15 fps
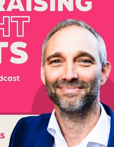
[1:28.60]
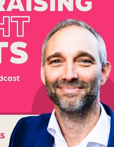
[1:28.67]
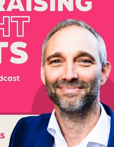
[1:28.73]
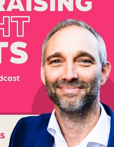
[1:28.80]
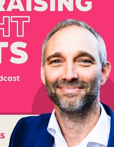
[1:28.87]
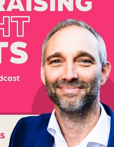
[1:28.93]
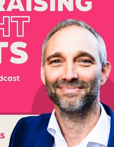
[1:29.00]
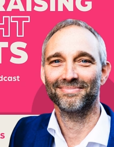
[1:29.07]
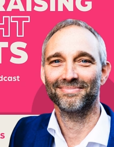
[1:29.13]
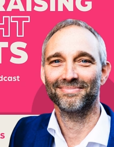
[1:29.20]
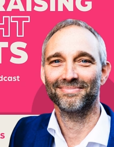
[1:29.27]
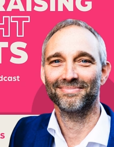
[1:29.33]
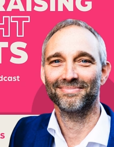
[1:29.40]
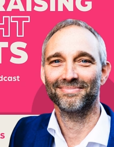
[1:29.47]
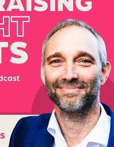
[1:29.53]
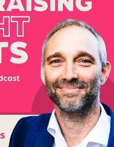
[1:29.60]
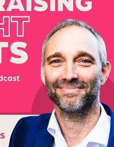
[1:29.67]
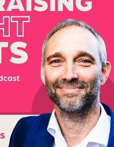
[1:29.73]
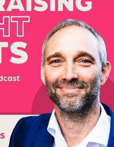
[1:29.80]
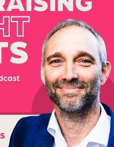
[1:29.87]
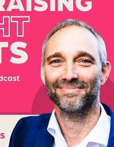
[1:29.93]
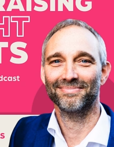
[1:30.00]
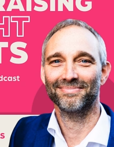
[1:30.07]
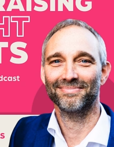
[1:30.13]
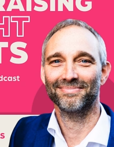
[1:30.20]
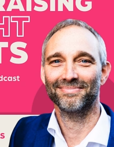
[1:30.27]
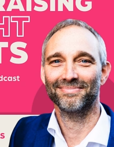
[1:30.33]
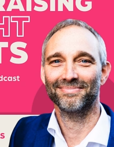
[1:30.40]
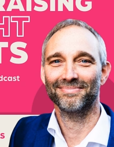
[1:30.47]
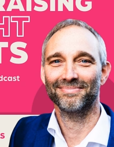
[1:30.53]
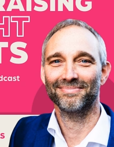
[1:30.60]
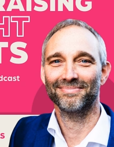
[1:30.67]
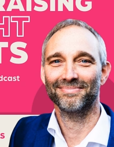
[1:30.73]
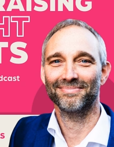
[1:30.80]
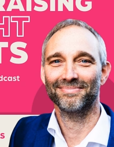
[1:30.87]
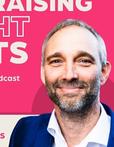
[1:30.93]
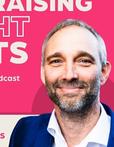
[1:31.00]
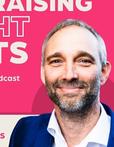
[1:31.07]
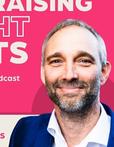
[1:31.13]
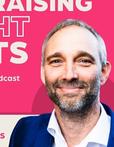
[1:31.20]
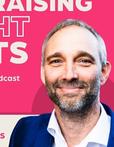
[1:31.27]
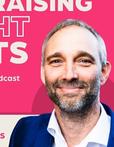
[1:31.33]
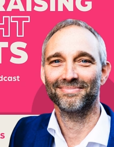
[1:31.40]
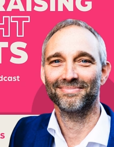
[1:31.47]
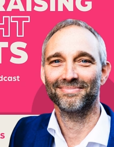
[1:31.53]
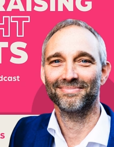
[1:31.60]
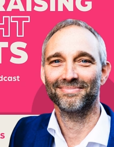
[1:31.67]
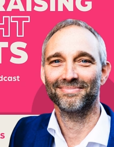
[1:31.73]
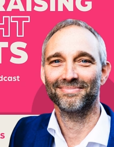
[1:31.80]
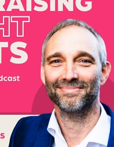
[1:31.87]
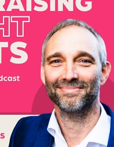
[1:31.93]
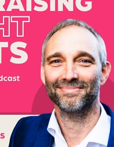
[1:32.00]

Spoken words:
(no lip movement)